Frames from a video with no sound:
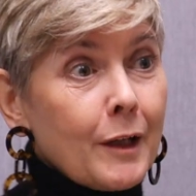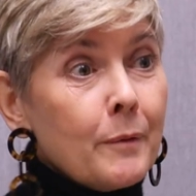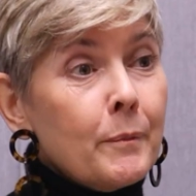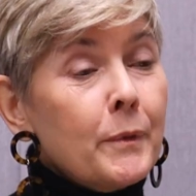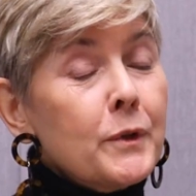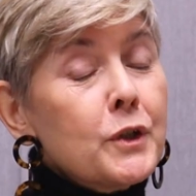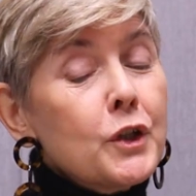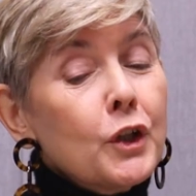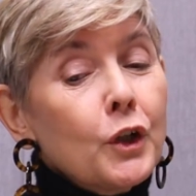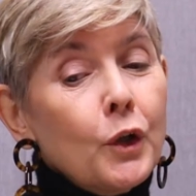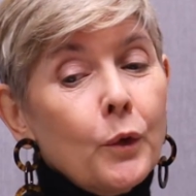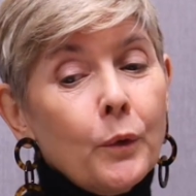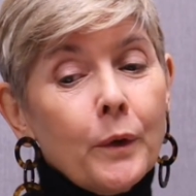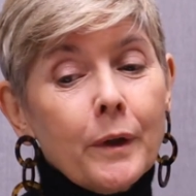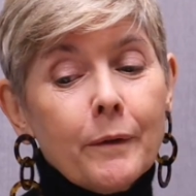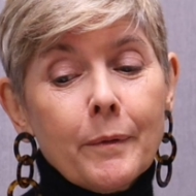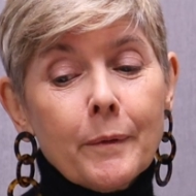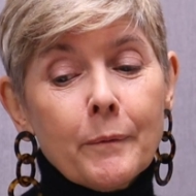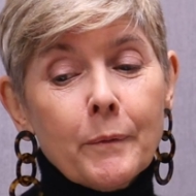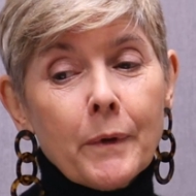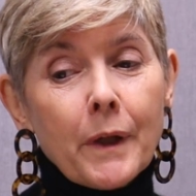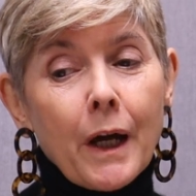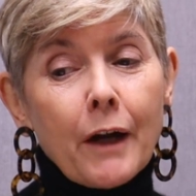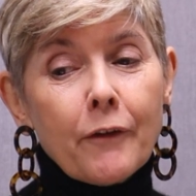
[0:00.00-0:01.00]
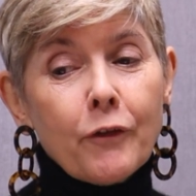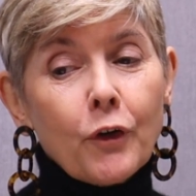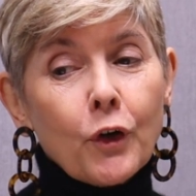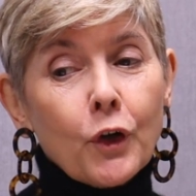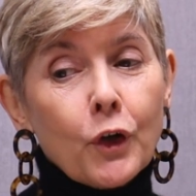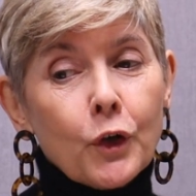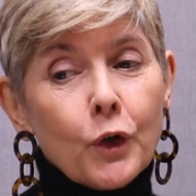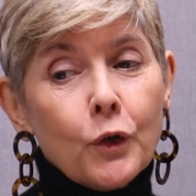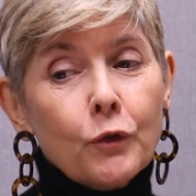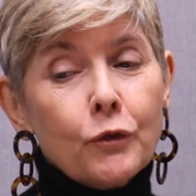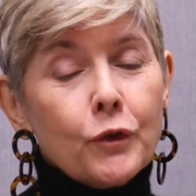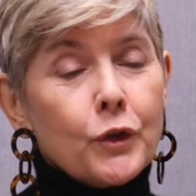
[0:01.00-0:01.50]
But you know what, I've
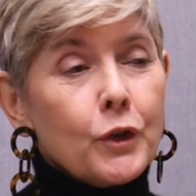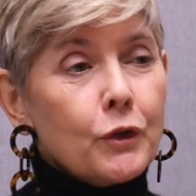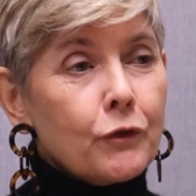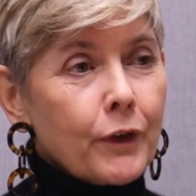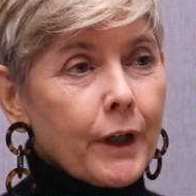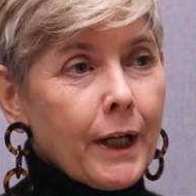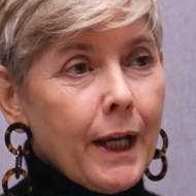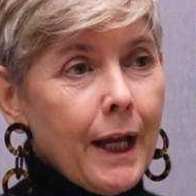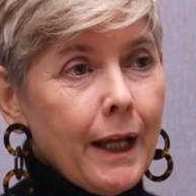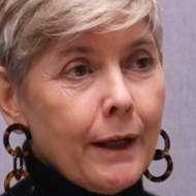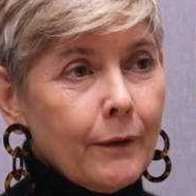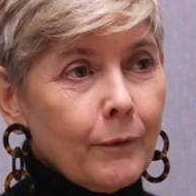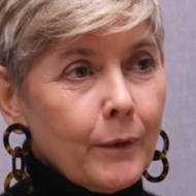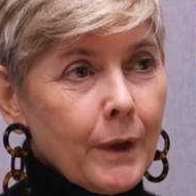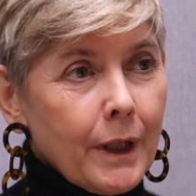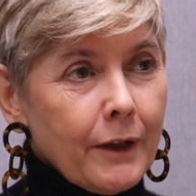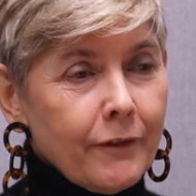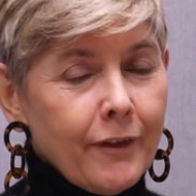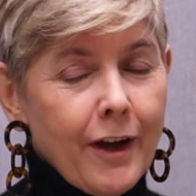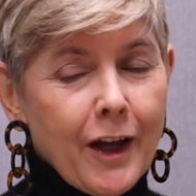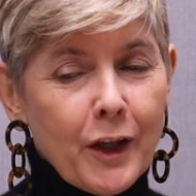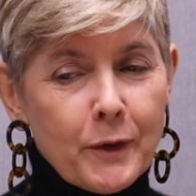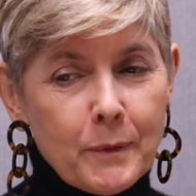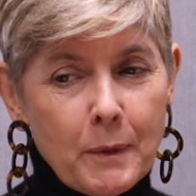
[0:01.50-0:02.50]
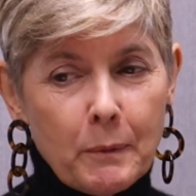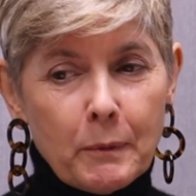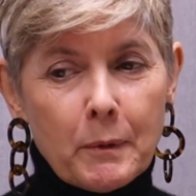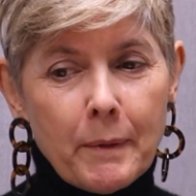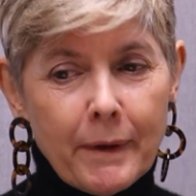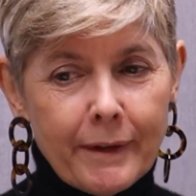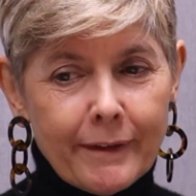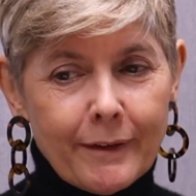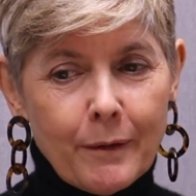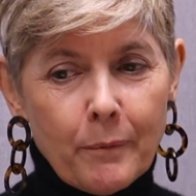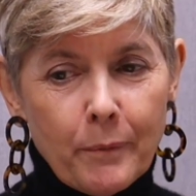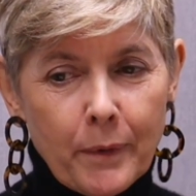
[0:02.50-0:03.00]
heard over and over again when I've asked people
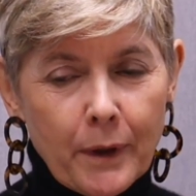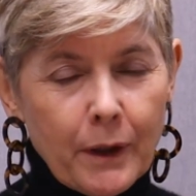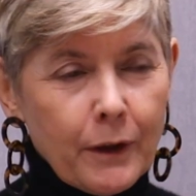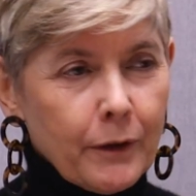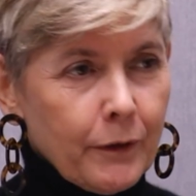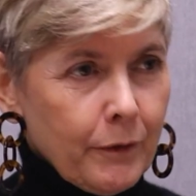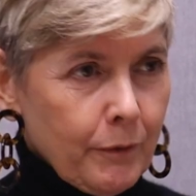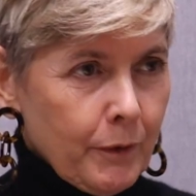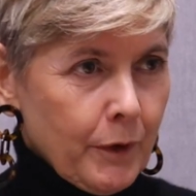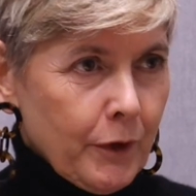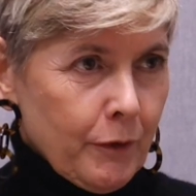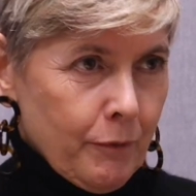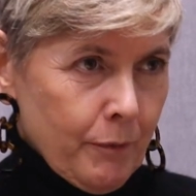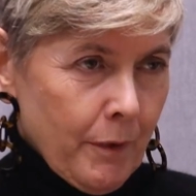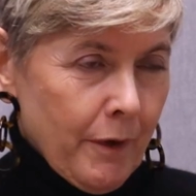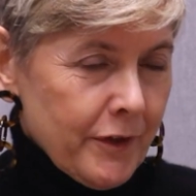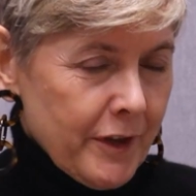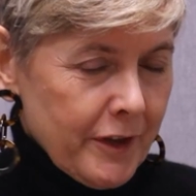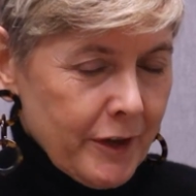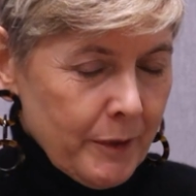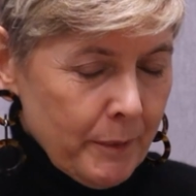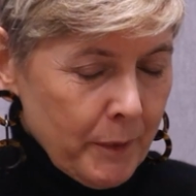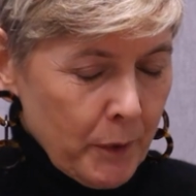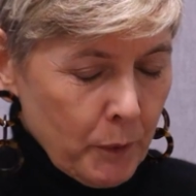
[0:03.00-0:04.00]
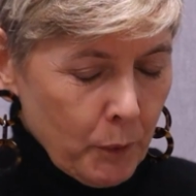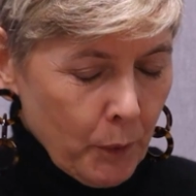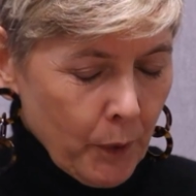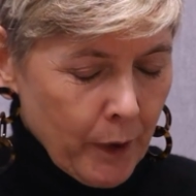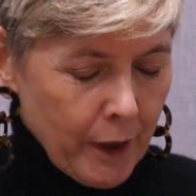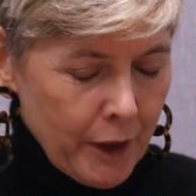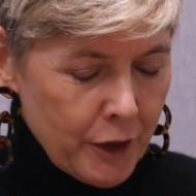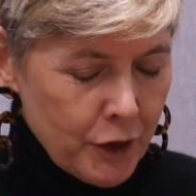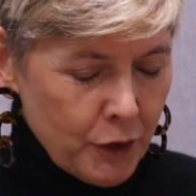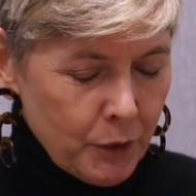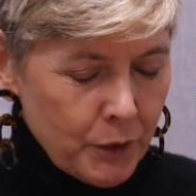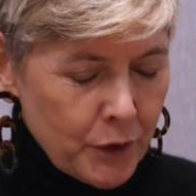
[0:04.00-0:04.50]
about something, because obviously some of the work
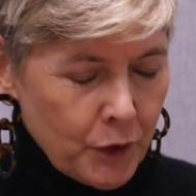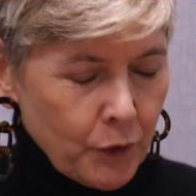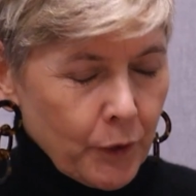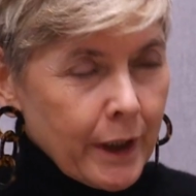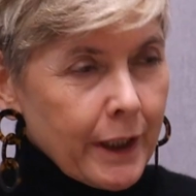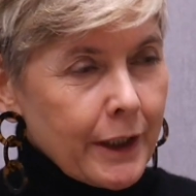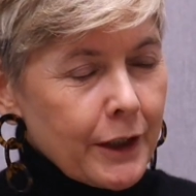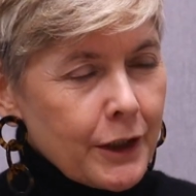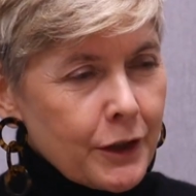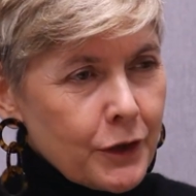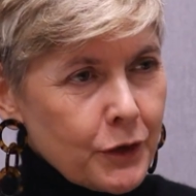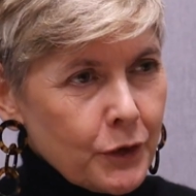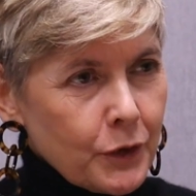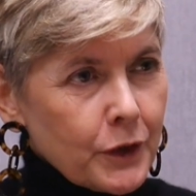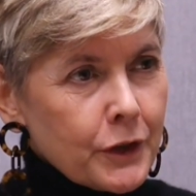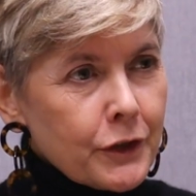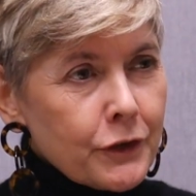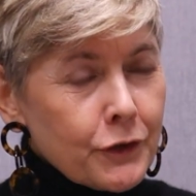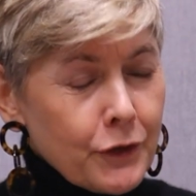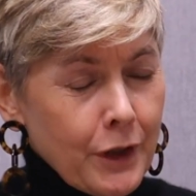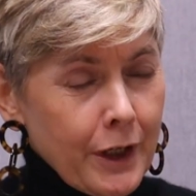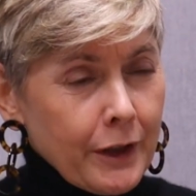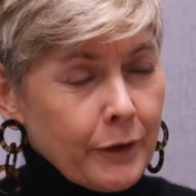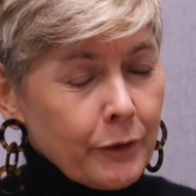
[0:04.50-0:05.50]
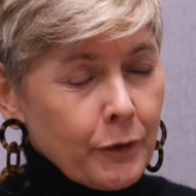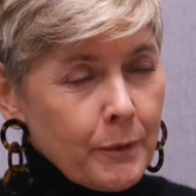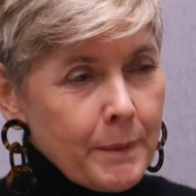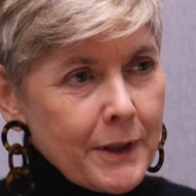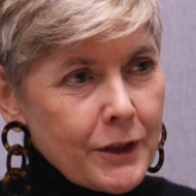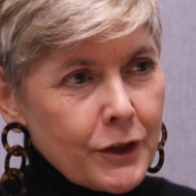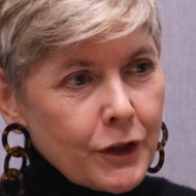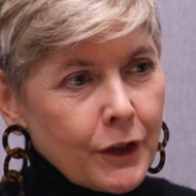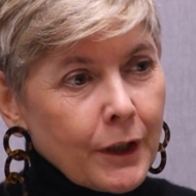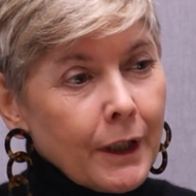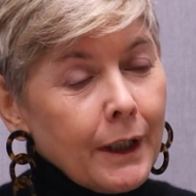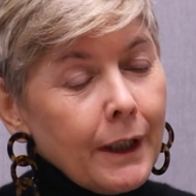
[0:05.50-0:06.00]
I do is going in and doing
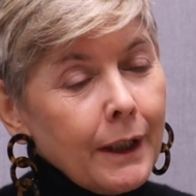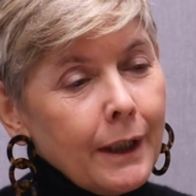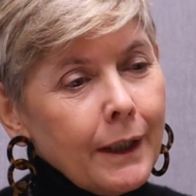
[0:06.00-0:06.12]
transformation.